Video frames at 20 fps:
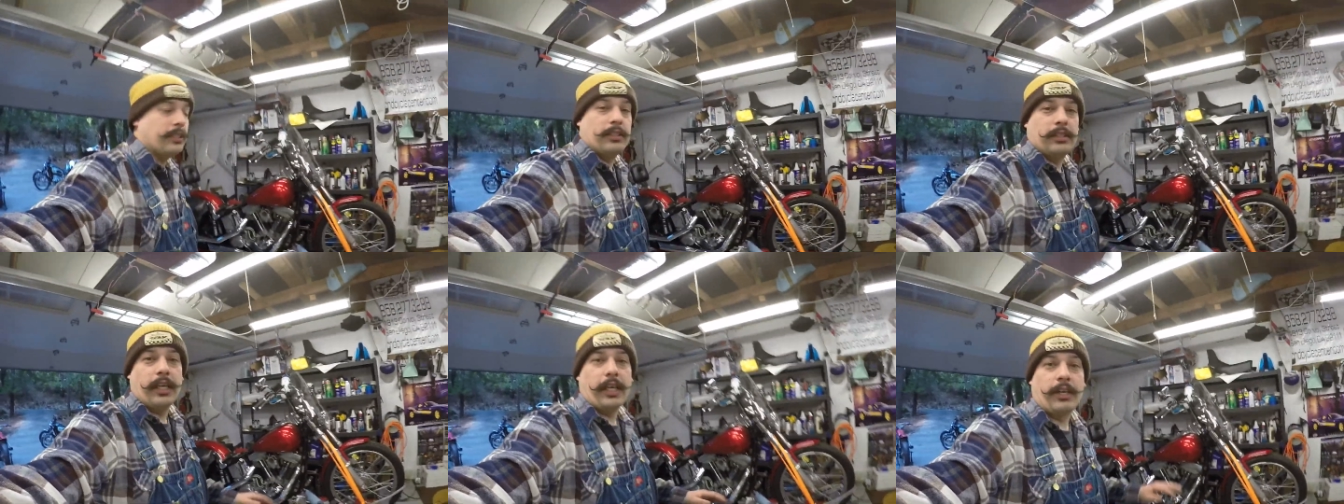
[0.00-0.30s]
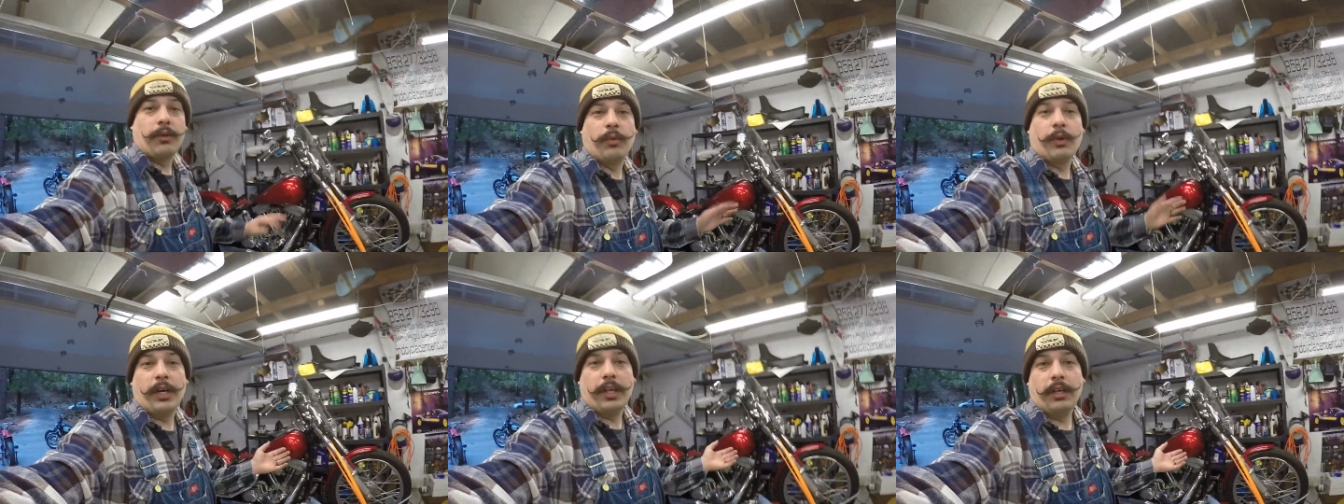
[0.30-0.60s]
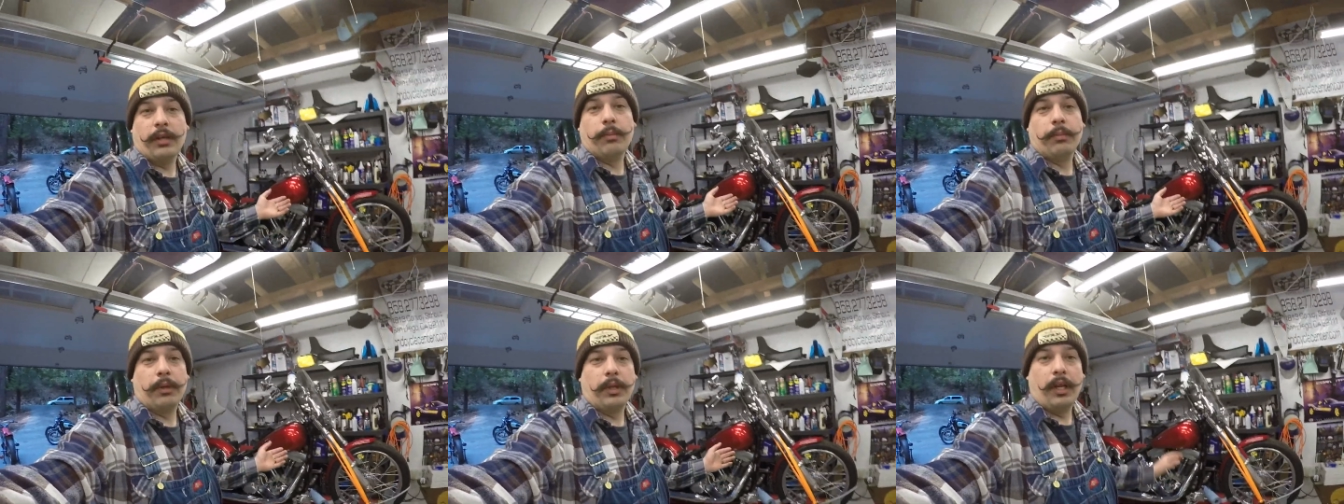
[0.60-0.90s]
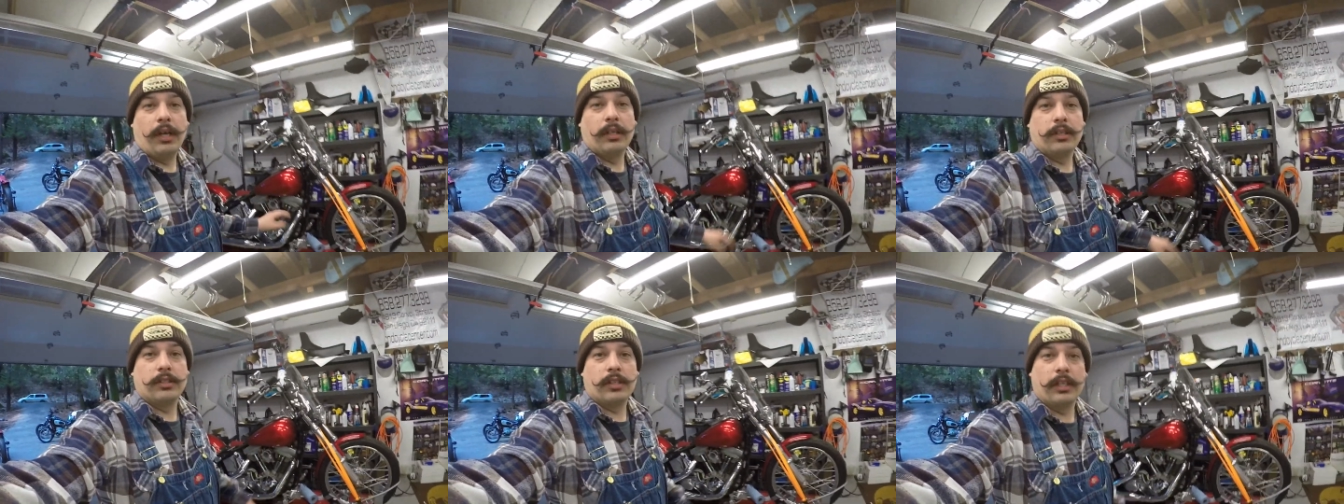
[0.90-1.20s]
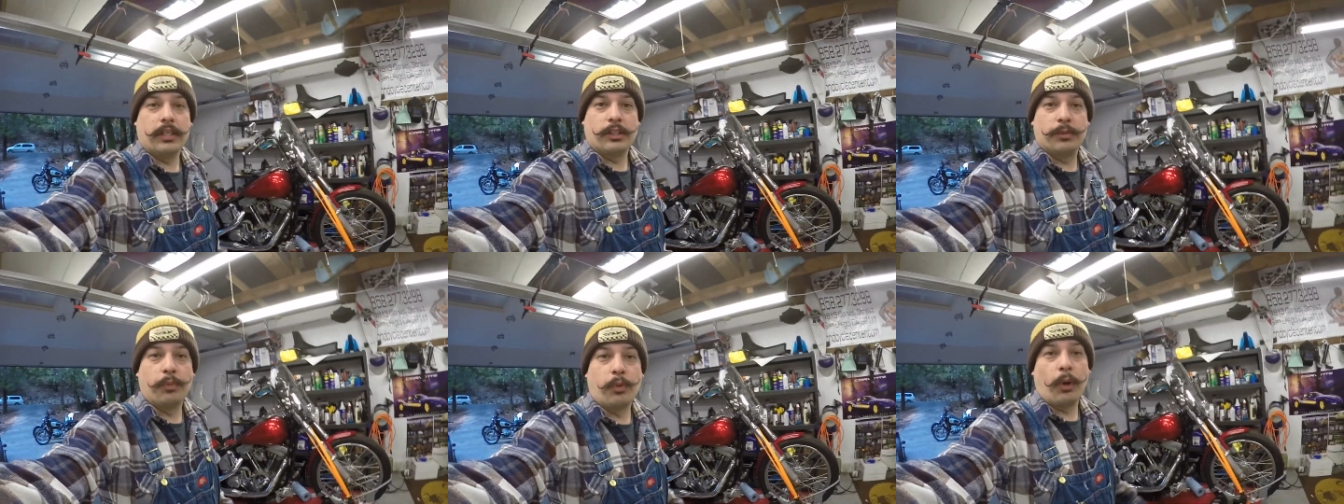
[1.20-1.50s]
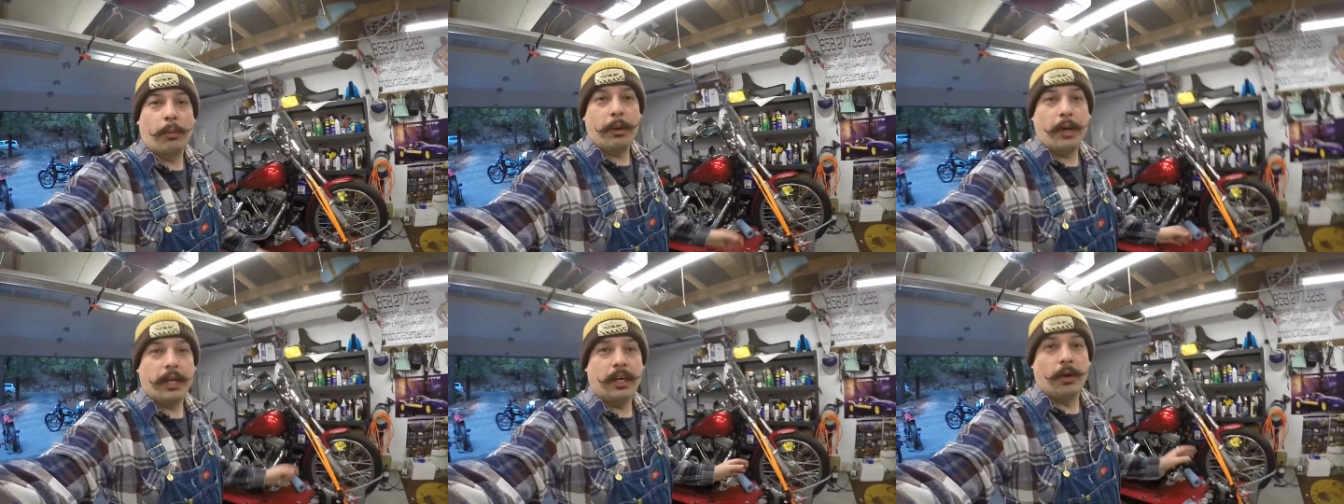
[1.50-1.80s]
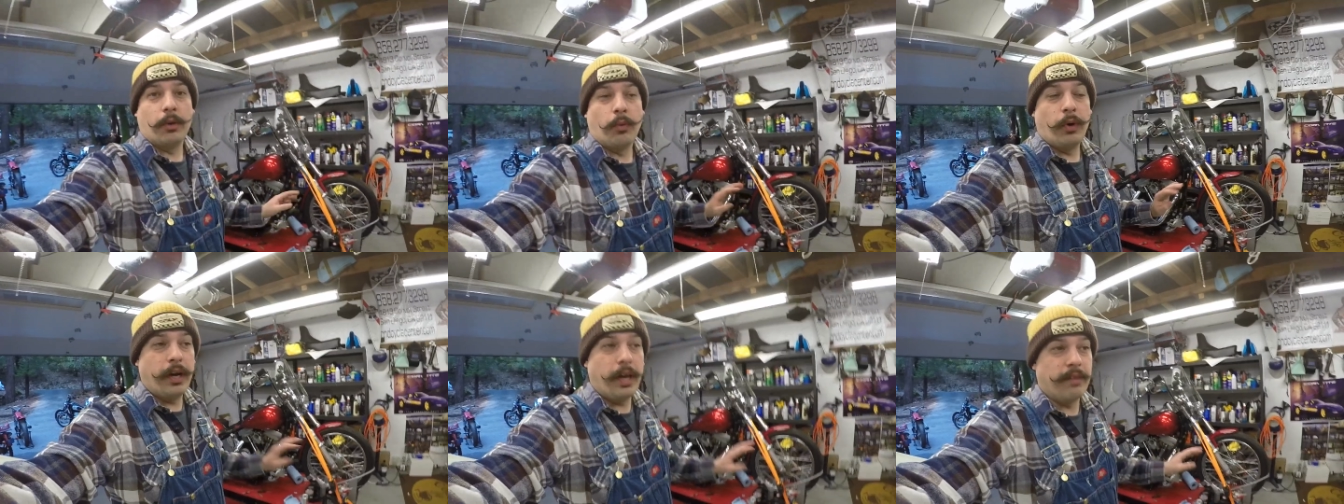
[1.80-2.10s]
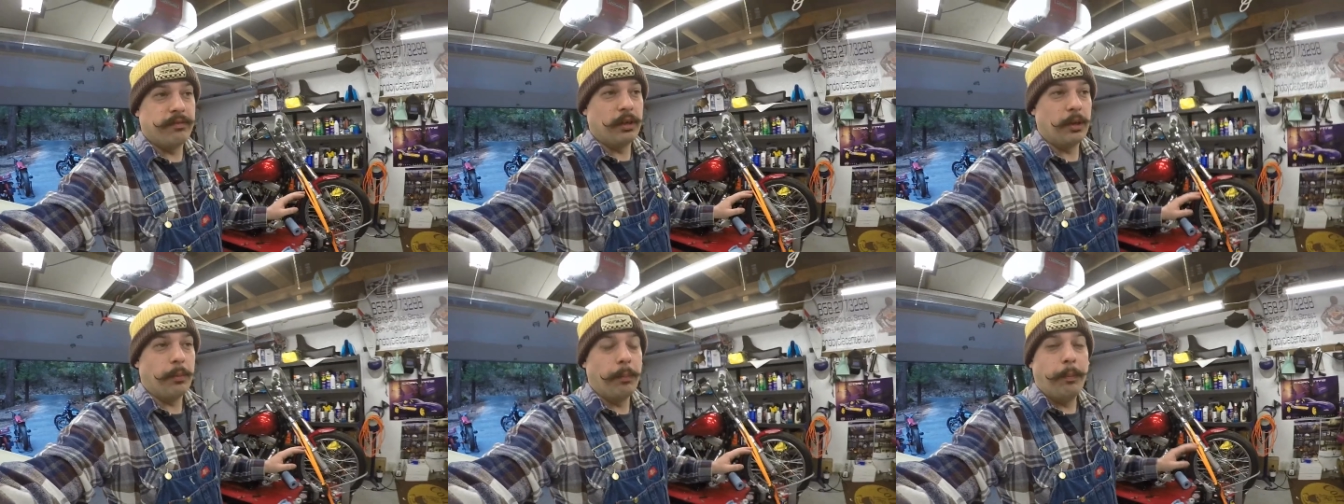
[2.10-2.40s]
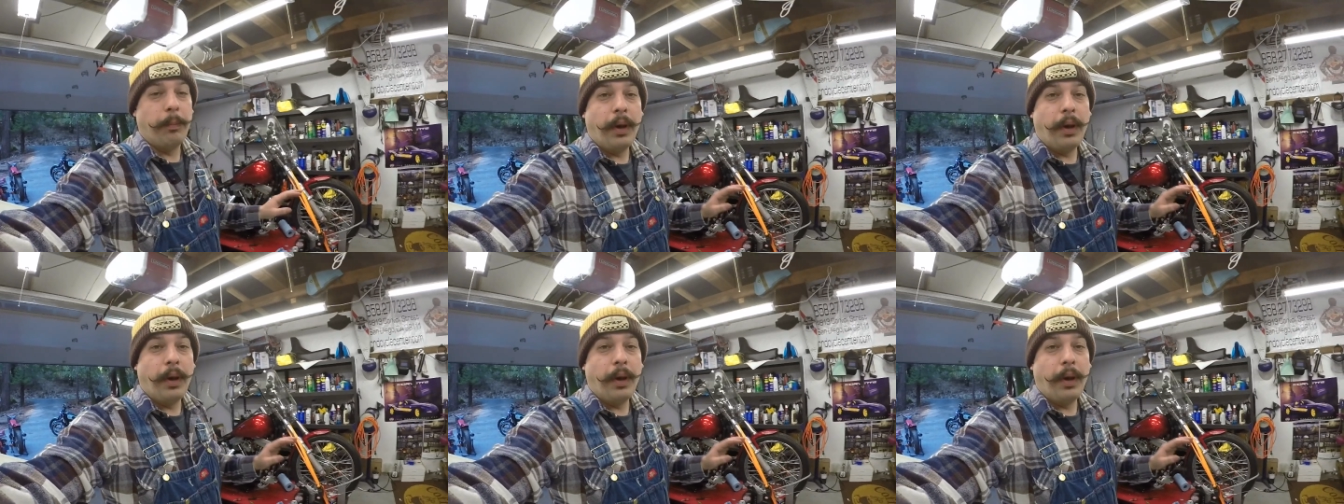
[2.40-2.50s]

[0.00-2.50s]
it's like iridium plugs on a sport bike or whatever.